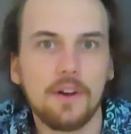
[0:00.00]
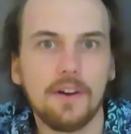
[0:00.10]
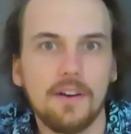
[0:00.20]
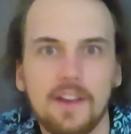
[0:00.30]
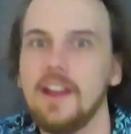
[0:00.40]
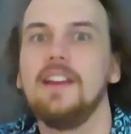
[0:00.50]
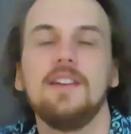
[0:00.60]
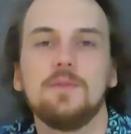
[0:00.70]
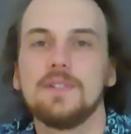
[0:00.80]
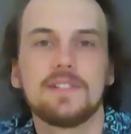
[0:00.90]
Okay, it
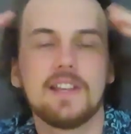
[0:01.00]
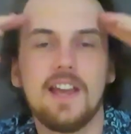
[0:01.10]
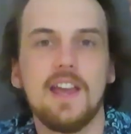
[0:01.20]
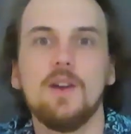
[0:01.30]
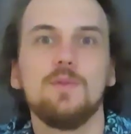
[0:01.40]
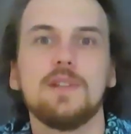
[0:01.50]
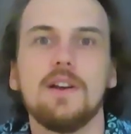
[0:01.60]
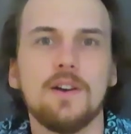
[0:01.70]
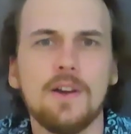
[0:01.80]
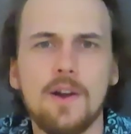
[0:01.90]
was
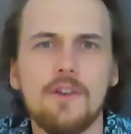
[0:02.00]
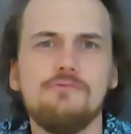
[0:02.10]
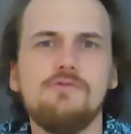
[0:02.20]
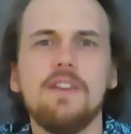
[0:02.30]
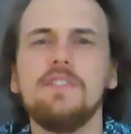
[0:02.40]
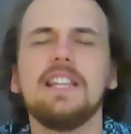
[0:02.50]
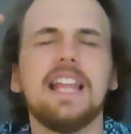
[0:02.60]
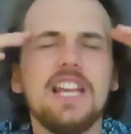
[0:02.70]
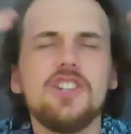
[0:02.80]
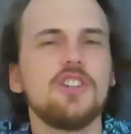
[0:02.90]
a
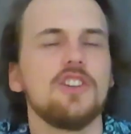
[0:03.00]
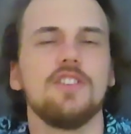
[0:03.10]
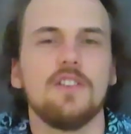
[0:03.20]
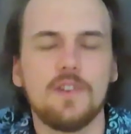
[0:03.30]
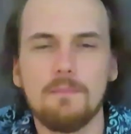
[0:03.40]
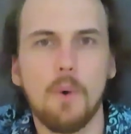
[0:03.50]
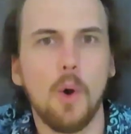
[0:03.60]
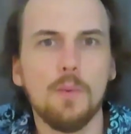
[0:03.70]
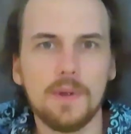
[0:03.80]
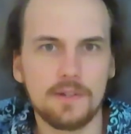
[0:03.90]
revelation of a
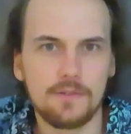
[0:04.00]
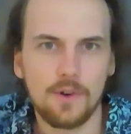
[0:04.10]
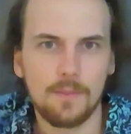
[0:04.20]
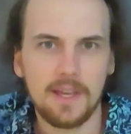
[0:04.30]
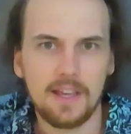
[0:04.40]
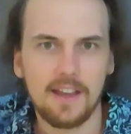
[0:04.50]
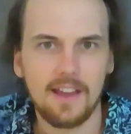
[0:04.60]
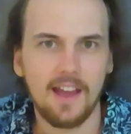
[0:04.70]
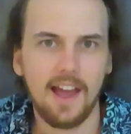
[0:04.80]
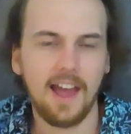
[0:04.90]
moment for me,
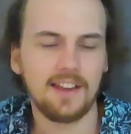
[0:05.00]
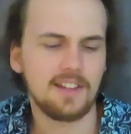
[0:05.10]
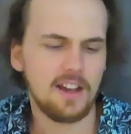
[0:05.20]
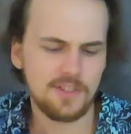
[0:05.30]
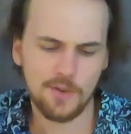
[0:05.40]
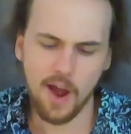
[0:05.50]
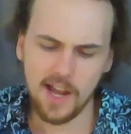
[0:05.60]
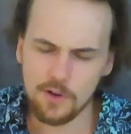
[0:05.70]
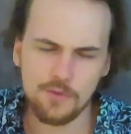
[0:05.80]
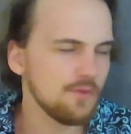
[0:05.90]
and you know, I
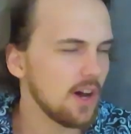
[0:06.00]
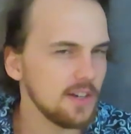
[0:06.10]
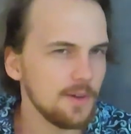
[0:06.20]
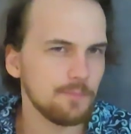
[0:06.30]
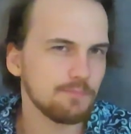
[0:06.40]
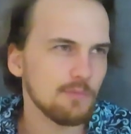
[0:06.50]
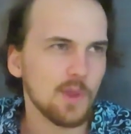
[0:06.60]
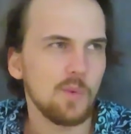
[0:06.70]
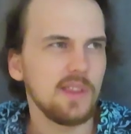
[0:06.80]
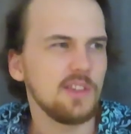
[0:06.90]
don't run it
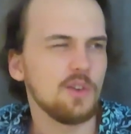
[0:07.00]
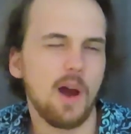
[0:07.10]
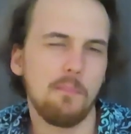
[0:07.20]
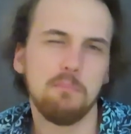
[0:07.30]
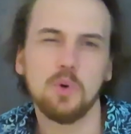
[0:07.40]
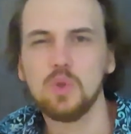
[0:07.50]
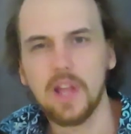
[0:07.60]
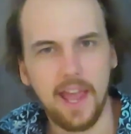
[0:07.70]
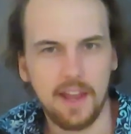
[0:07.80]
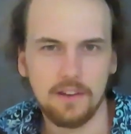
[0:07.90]
with, you know, a bull
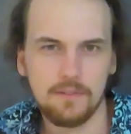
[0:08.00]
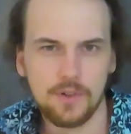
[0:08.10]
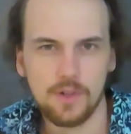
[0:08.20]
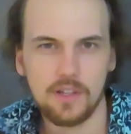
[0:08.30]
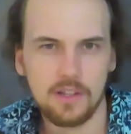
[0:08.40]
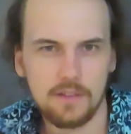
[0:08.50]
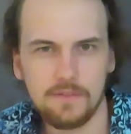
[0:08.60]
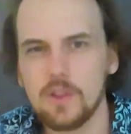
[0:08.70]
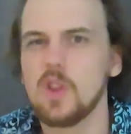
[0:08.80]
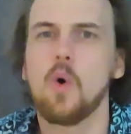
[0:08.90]
head for
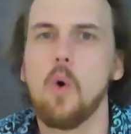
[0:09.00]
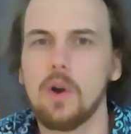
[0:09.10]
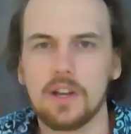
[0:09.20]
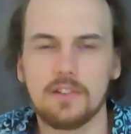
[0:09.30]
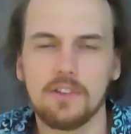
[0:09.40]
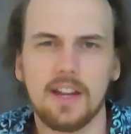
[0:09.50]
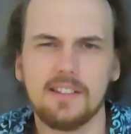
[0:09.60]
the Gorgon, right?